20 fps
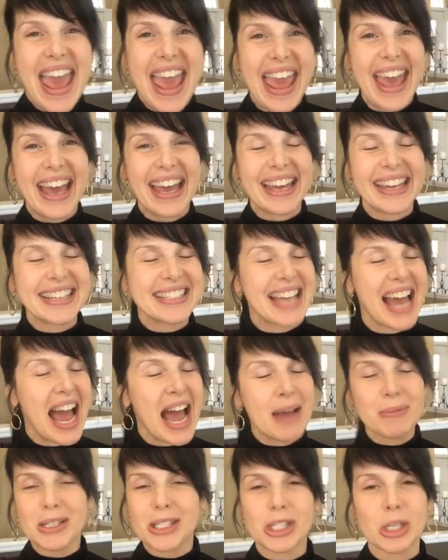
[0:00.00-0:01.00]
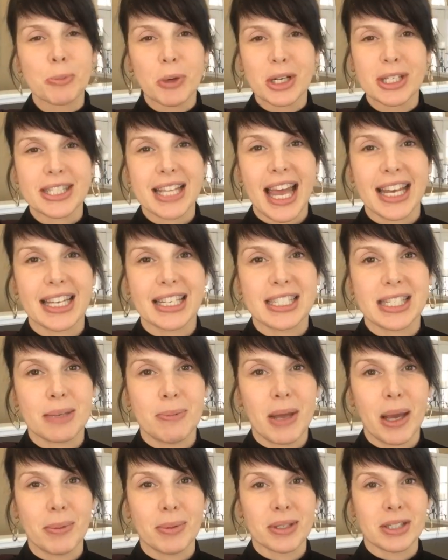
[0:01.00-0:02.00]
And I'm just super excited to
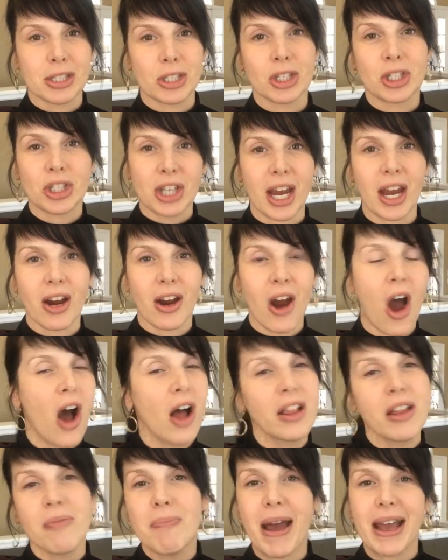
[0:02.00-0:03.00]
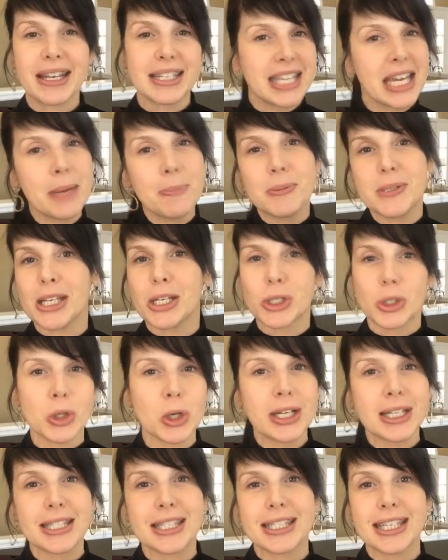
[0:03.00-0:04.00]
be able to share all of my tips and
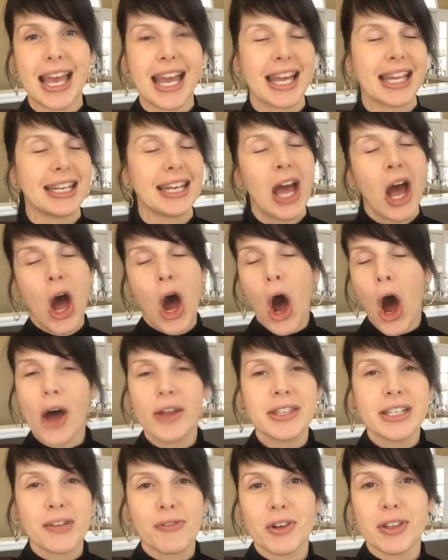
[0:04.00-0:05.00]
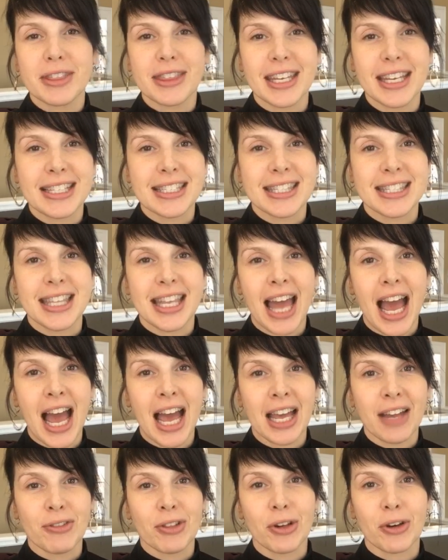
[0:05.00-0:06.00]
tricks and all the different things that
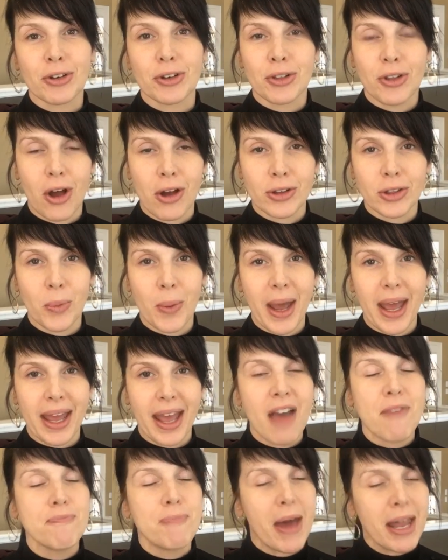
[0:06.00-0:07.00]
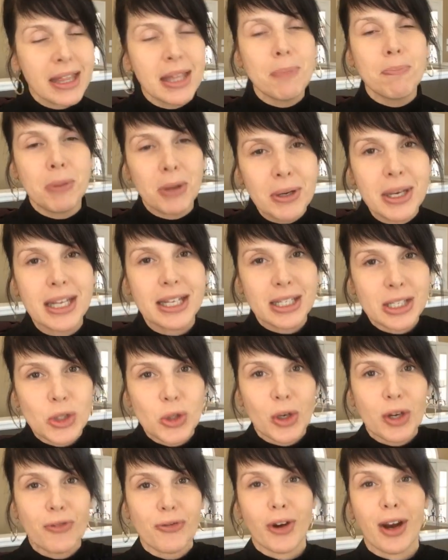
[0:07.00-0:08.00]
I've learned along the way. I've been in the beauty
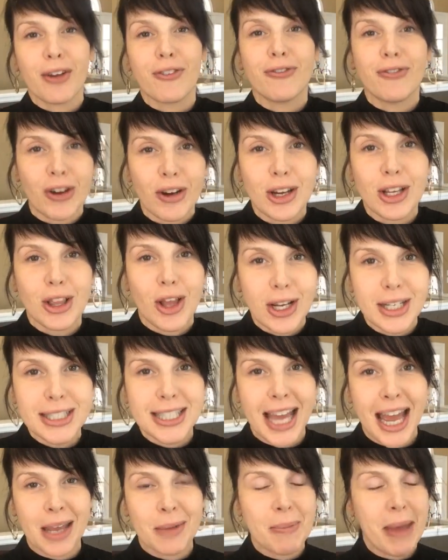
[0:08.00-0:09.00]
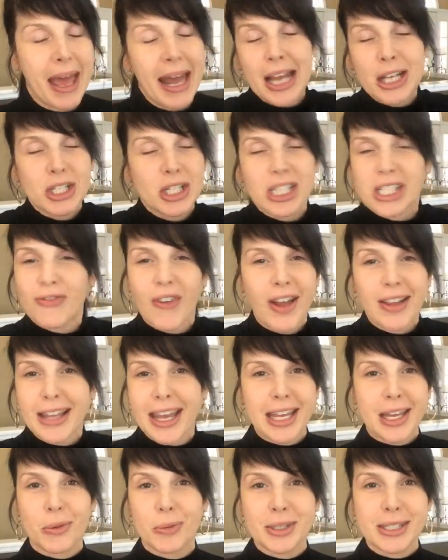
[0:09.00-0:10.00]
industry for a very long time, and I just felt
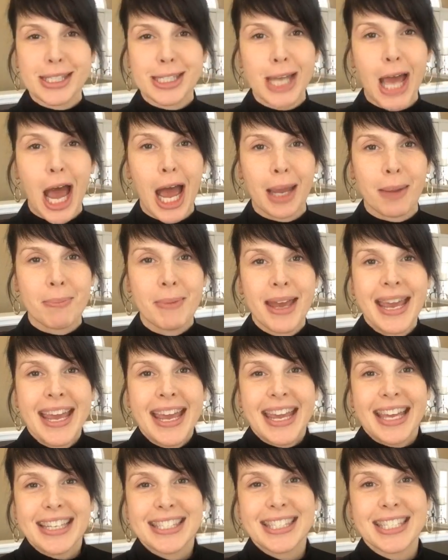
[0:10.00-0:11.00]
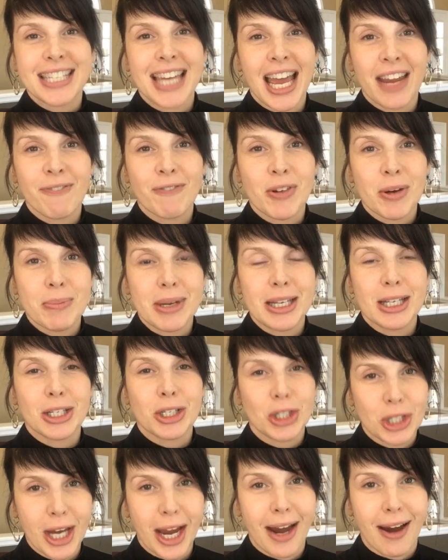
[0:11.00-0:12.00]
like it was time. It's time for me to
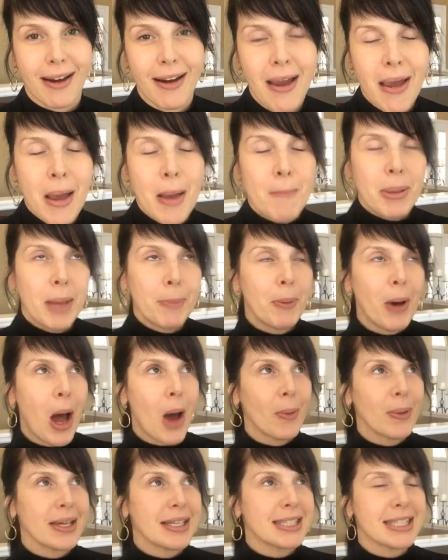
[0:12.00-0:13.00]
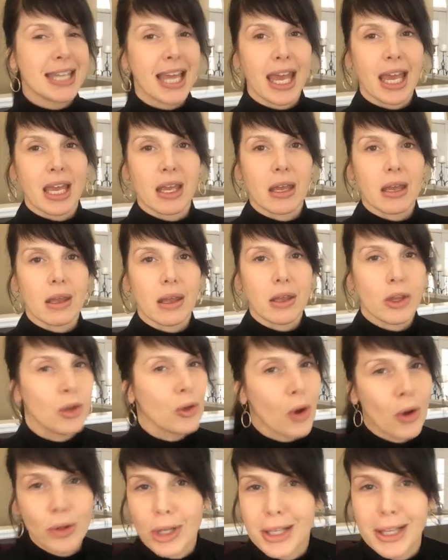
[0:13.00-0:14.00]
share. People always say,
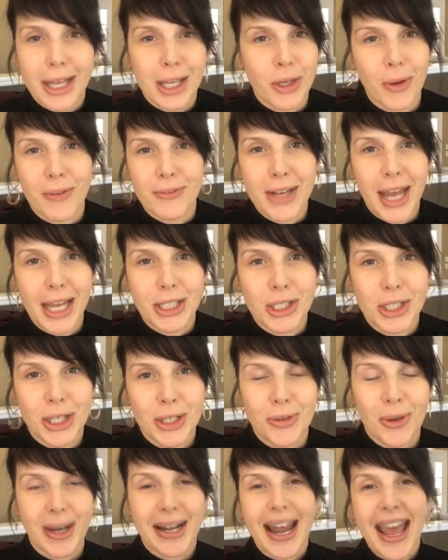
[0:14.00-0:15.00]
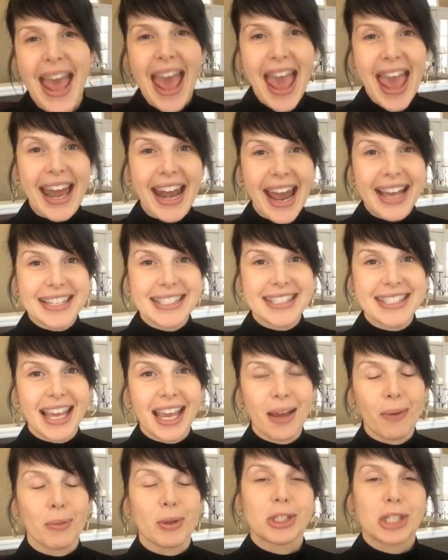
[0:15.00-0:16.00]
you don't look like you have 9 children. And I
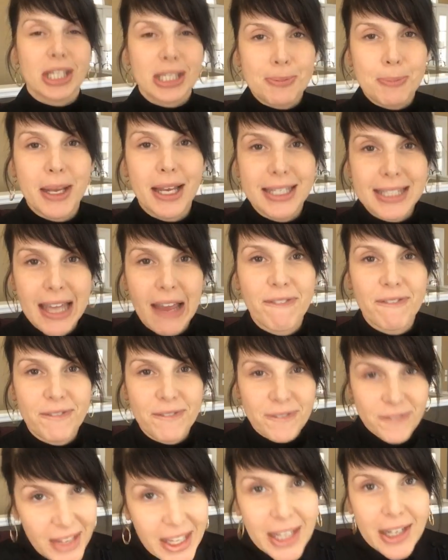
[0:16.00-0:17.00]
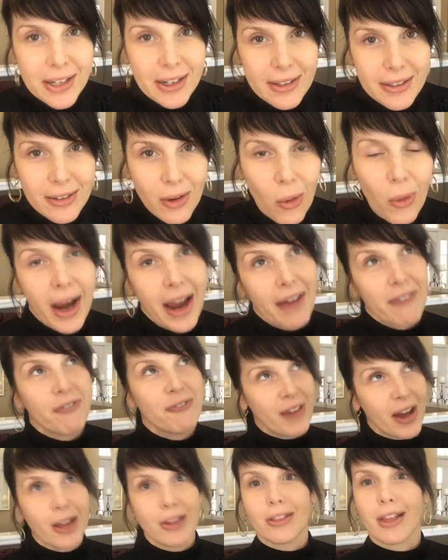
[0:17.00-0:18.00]
say, well, just because I feel or have
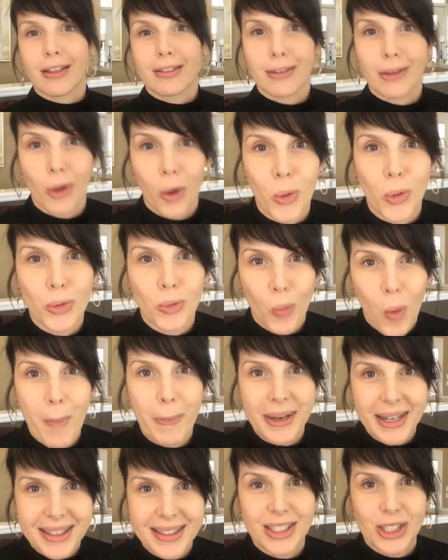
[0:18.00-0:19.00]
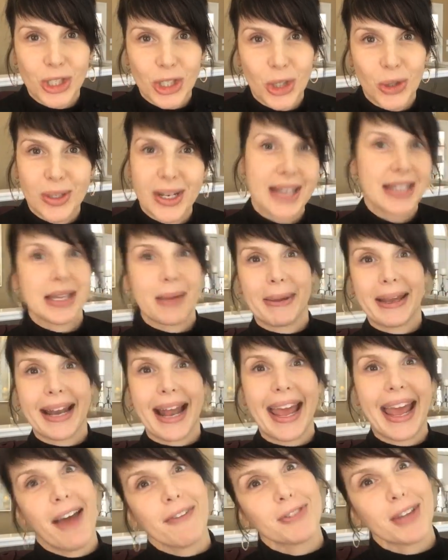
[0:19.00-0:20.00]
felt like the old woman in the shoe doesn't mean
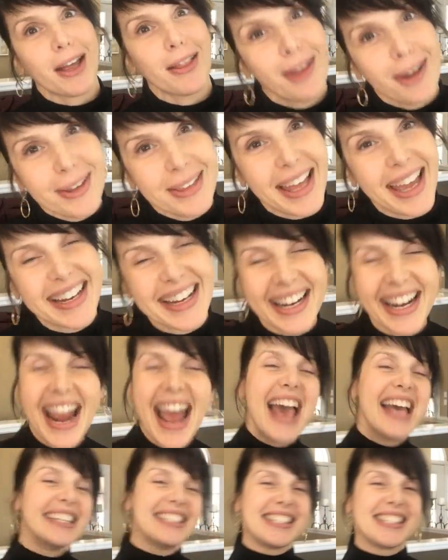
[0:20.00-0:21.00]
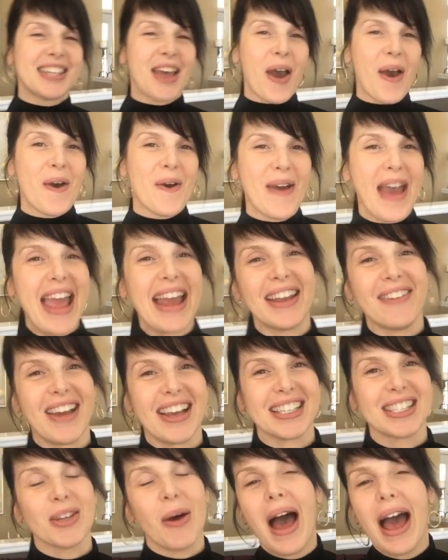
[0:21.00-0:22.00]
I have to look like her. So
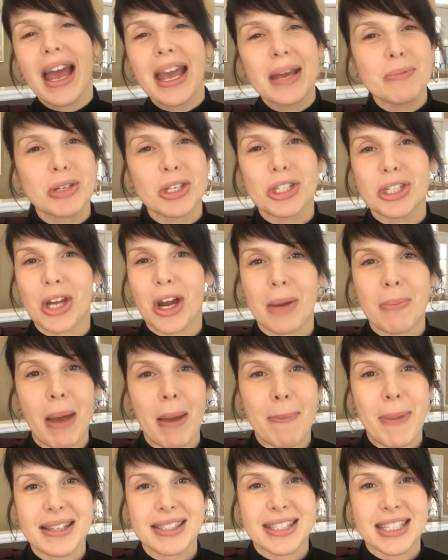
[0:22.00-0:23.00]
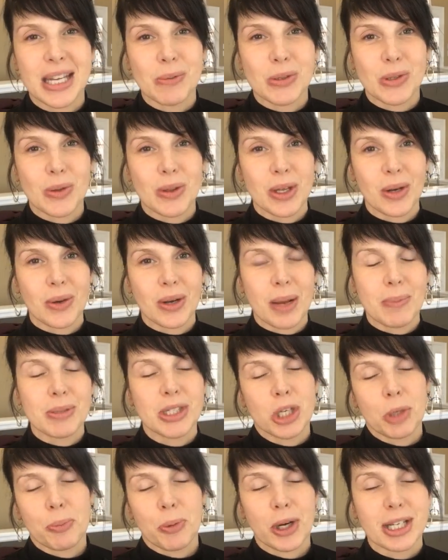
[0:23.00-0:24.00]
anyway, so I am just sharing my best tips with you, and I'm
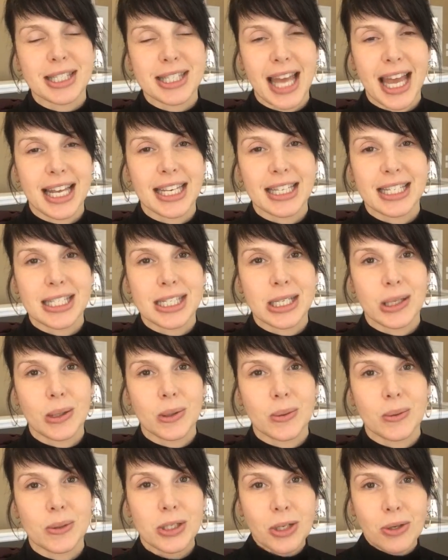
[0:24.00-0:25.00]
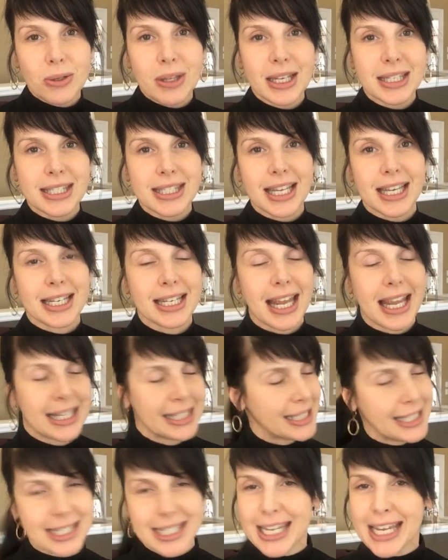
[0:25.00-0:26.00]
super excited to do this
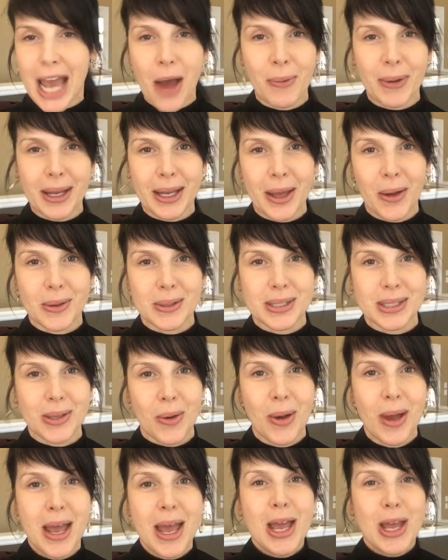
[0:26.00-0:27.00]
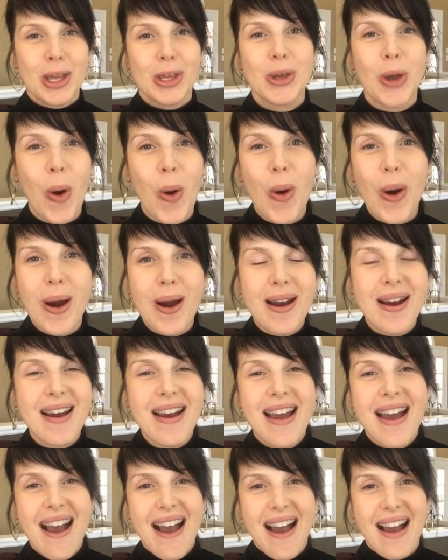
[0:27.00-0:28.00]
and see how it goes. So
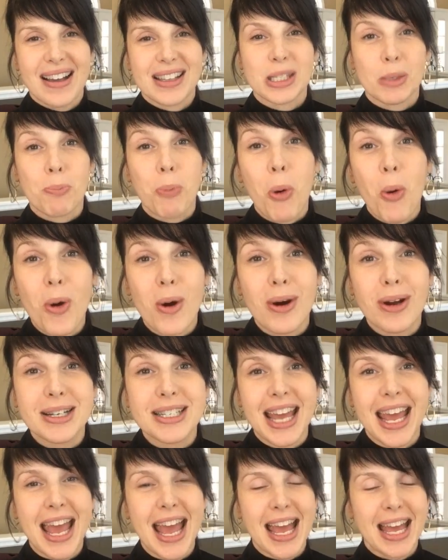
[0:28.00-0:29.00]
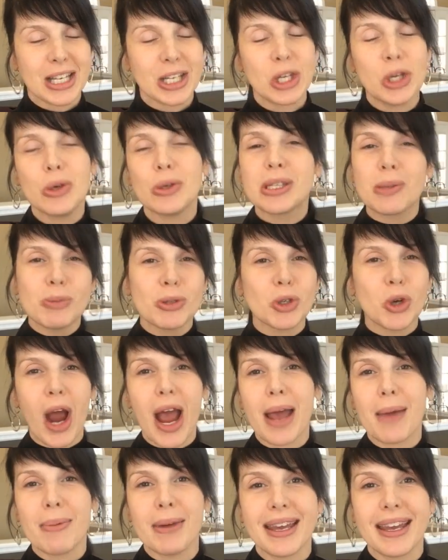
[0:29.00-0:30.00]
your support and you
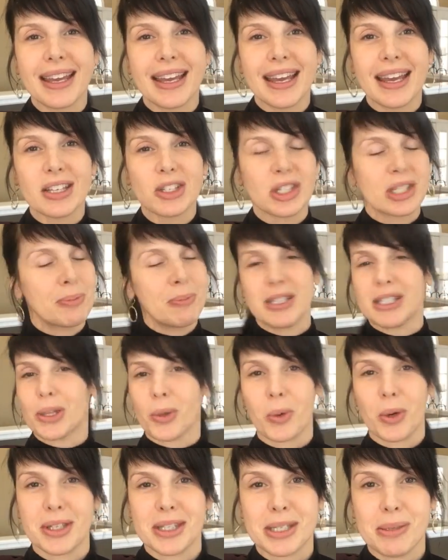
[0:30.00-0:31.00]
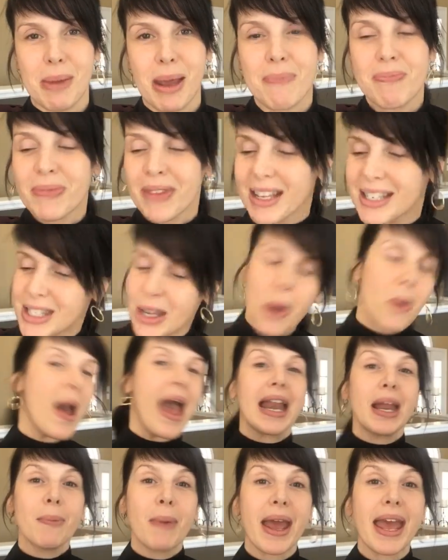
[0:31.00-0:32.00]
subscribing, it just means the world to me. So
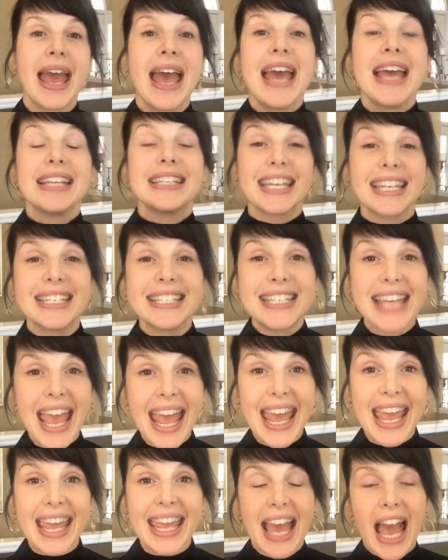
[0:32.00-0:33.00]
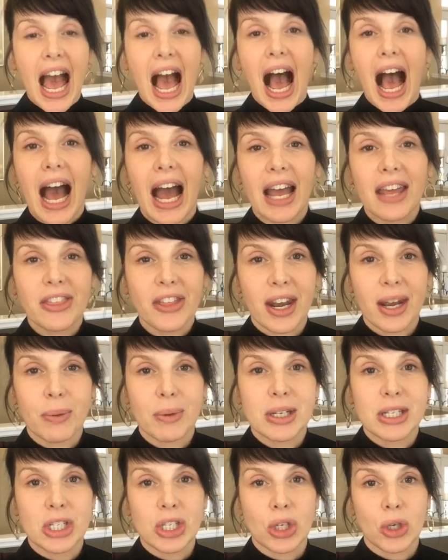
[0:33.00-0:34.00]
anyway, today I thought I
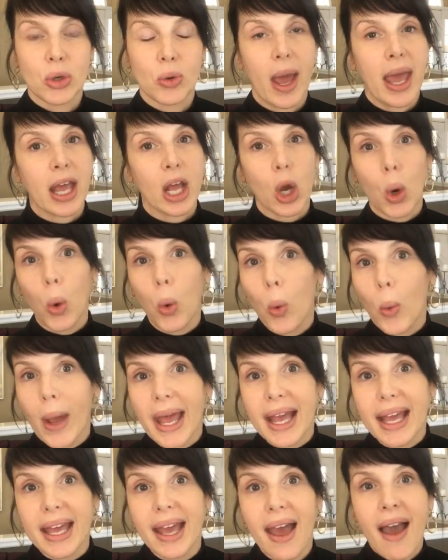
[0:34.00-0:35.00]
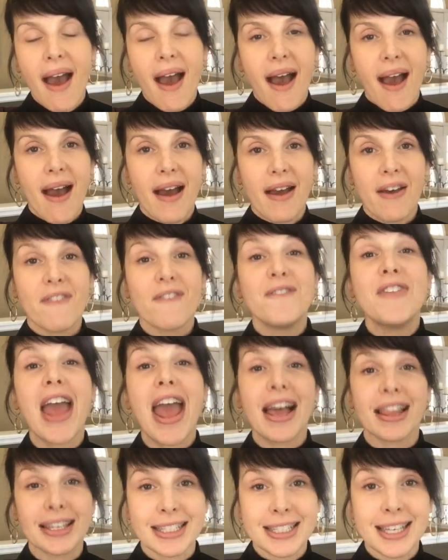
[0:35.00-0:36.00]
would do a quick
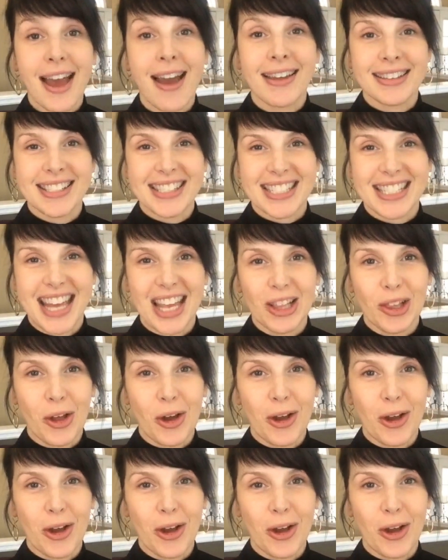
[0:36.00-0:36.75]
Valentine's Day